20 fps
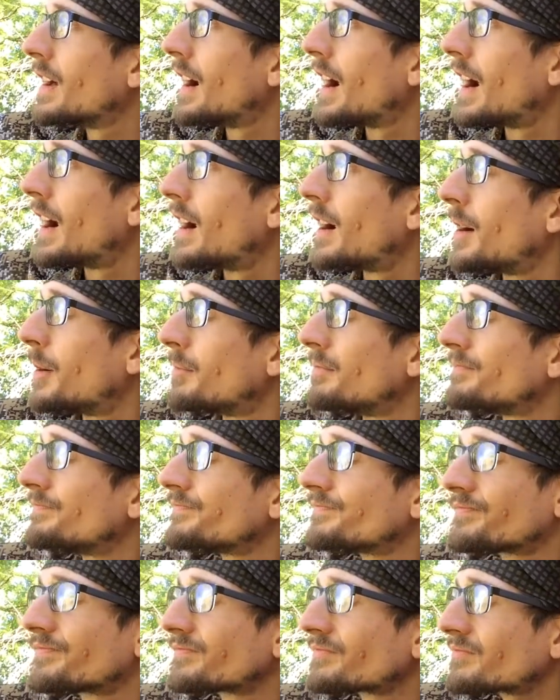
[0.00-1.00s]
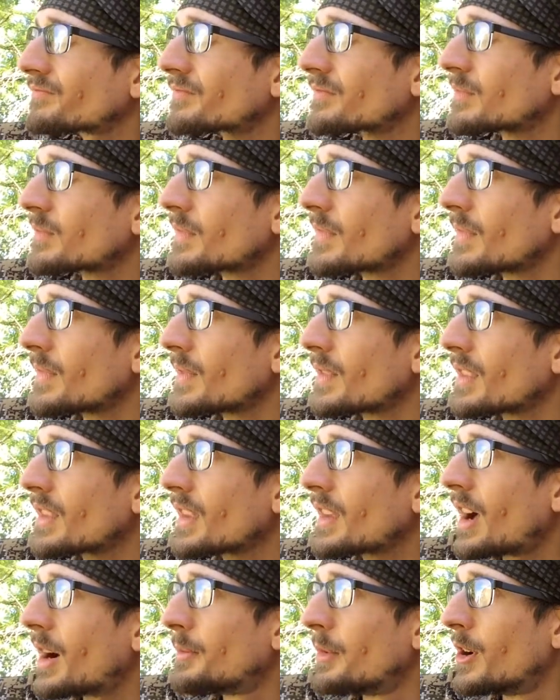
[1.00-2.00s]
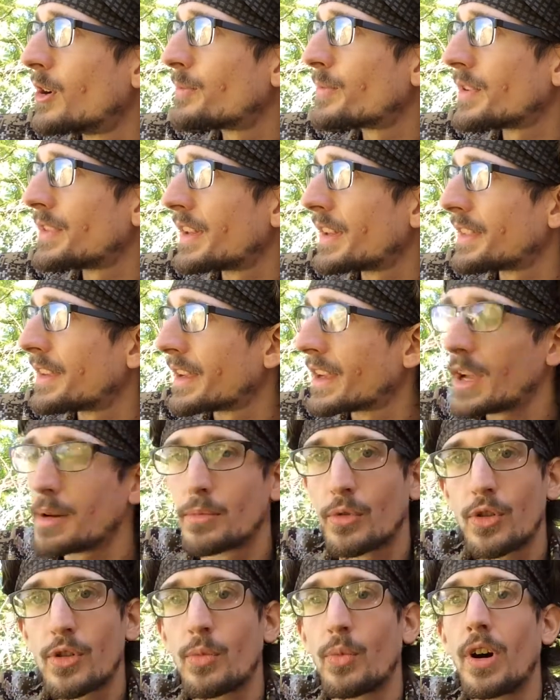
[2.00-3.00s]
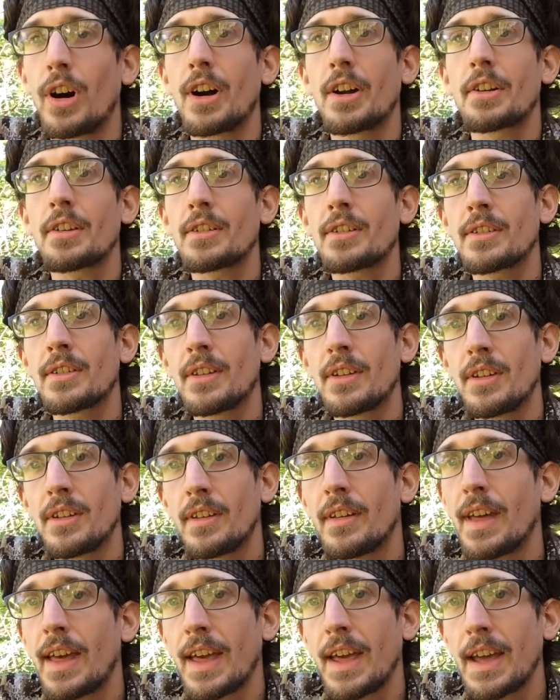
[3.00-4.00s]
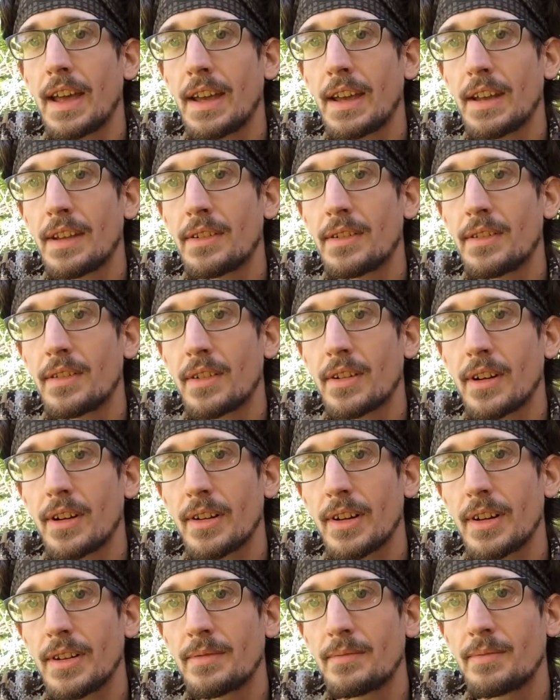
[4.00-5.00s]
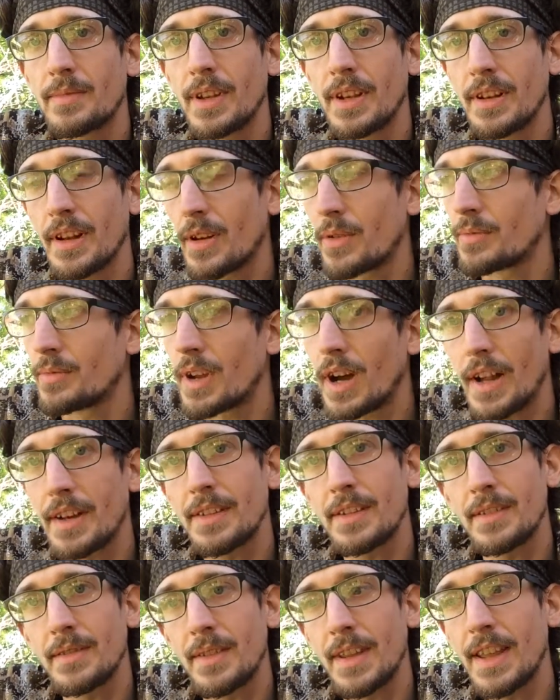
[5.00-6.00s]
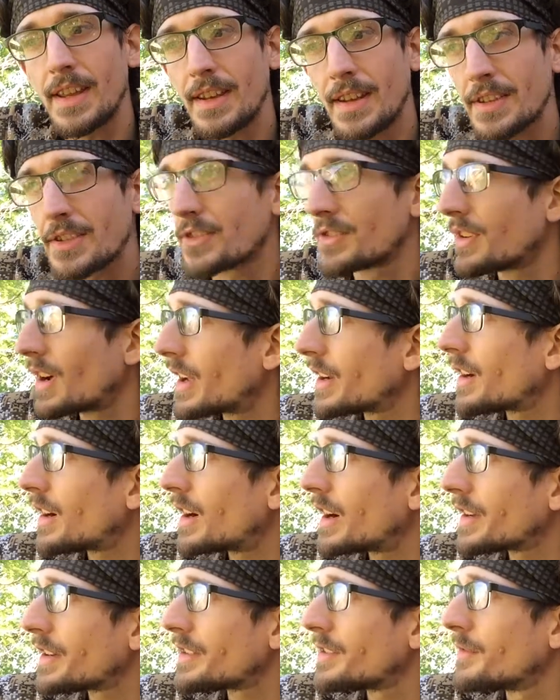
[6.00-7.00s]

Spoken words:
I'm hoping that they get more water and are, you know, not in as not hot an